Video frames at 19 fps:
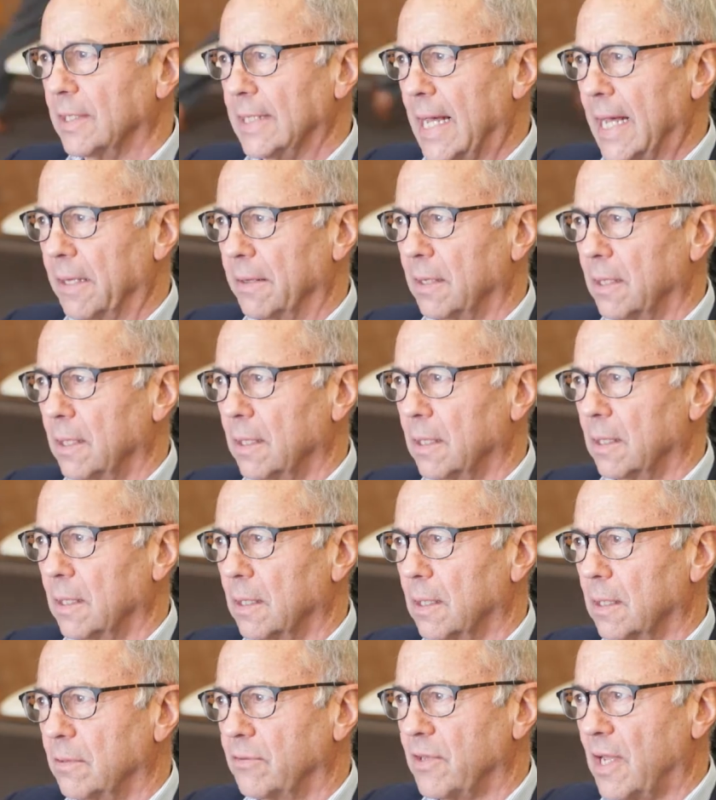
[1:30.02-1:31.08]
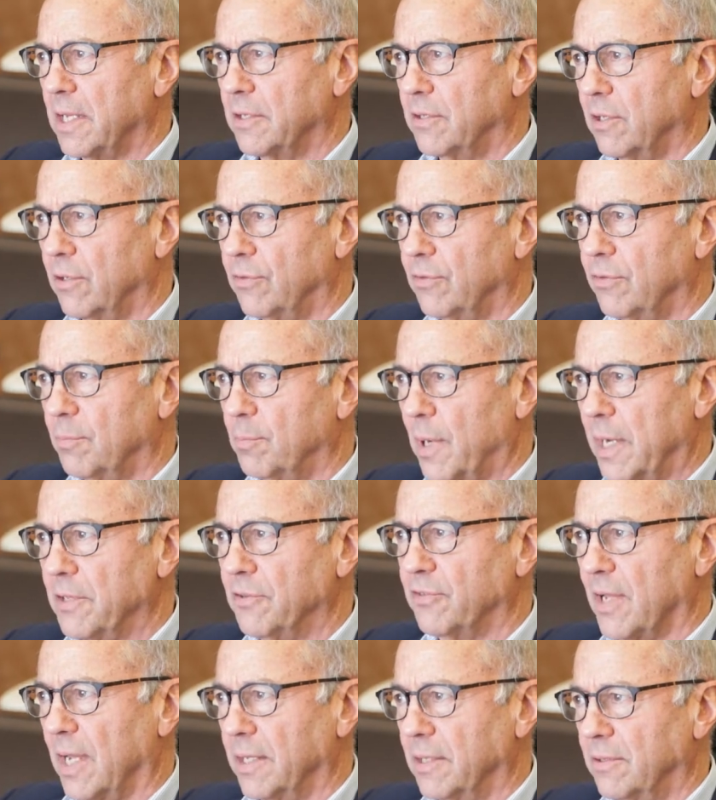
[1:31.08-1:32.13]
a lot, uh, scientists, brain
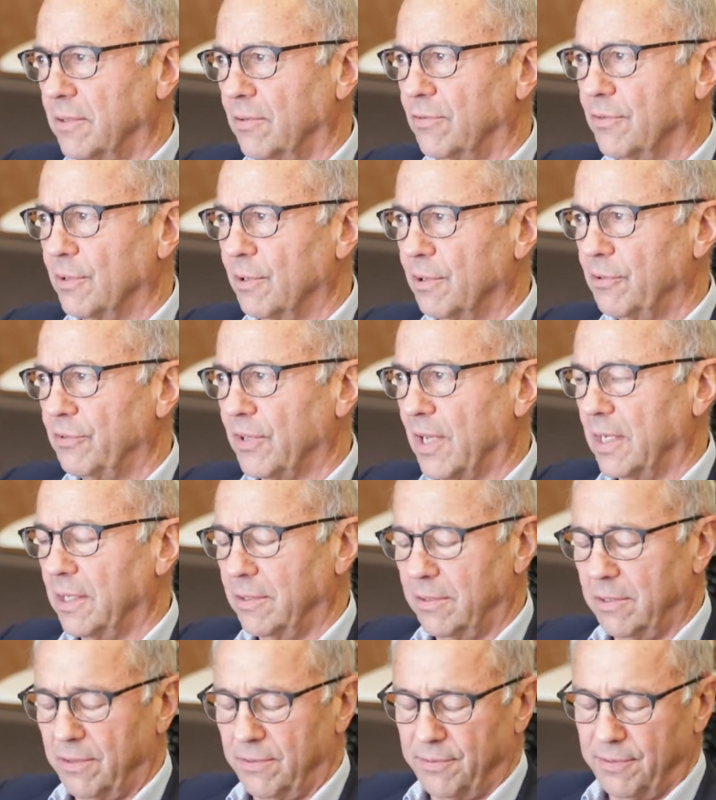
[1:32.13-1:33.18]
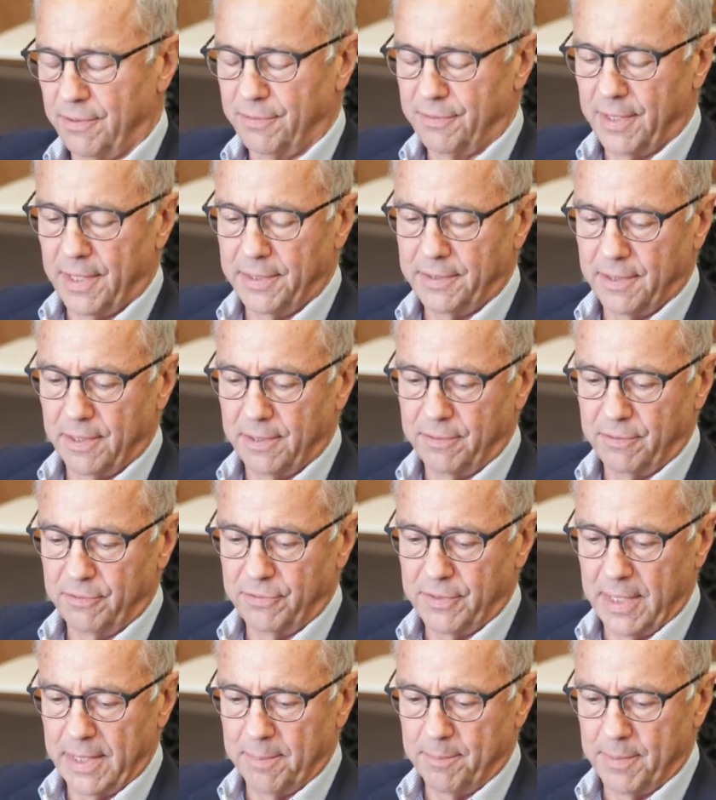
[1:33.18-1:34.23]
scientists, neuroscientists, in trying to
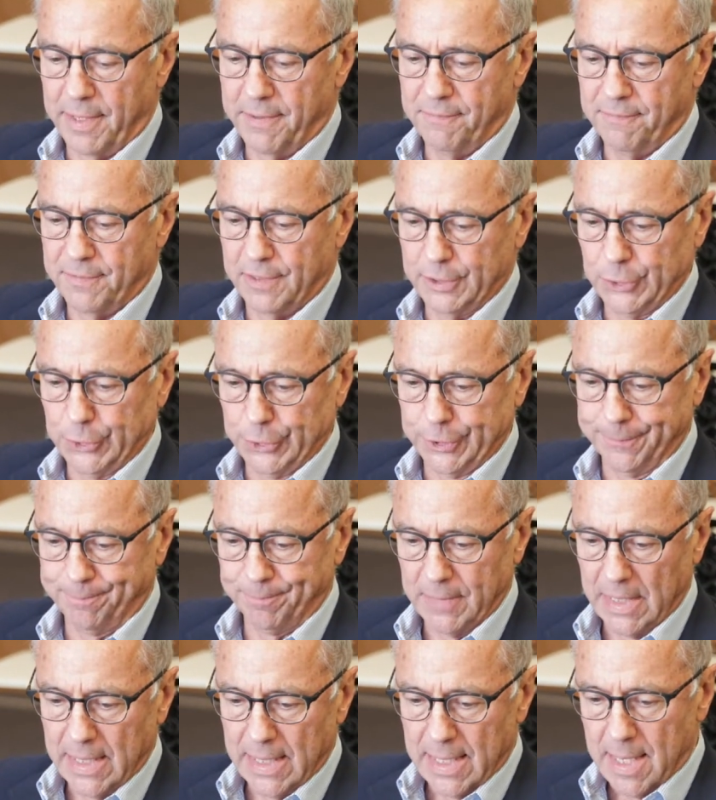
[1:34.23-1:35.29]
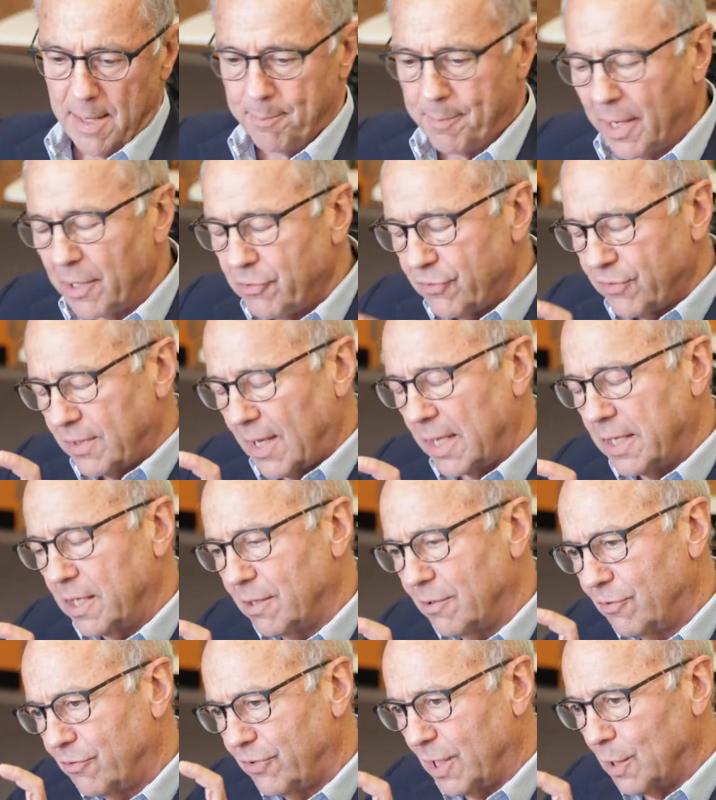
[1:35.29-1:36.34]
understand brain function by
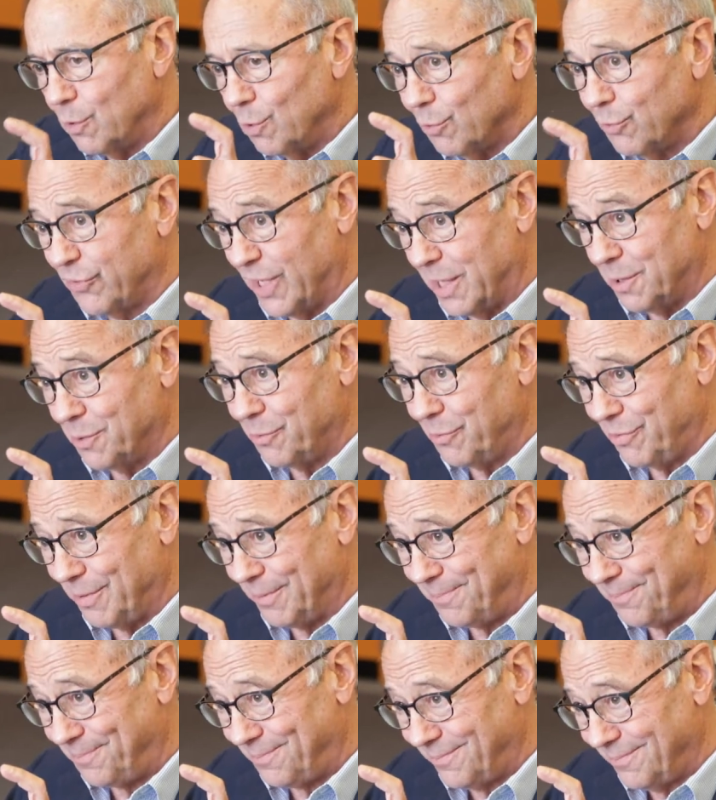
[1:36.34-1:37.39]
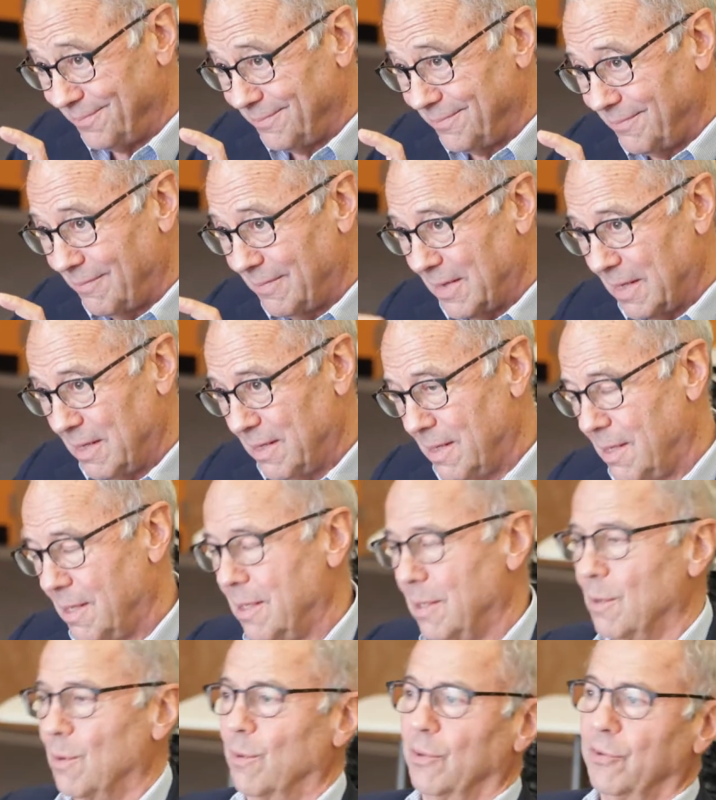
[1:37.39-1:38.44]
studying single cells
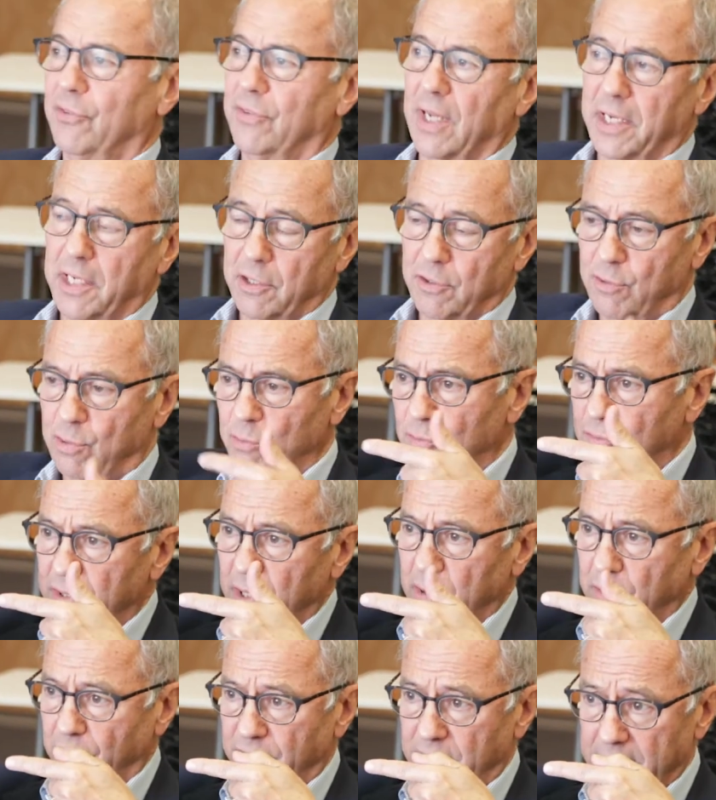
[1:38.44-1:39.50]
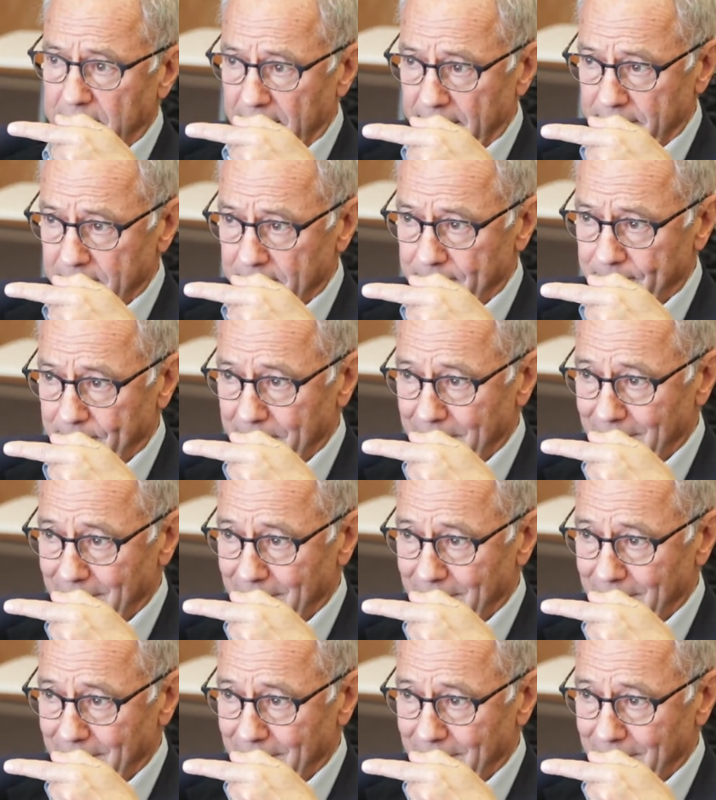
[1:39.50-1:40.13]
or studying two cells together.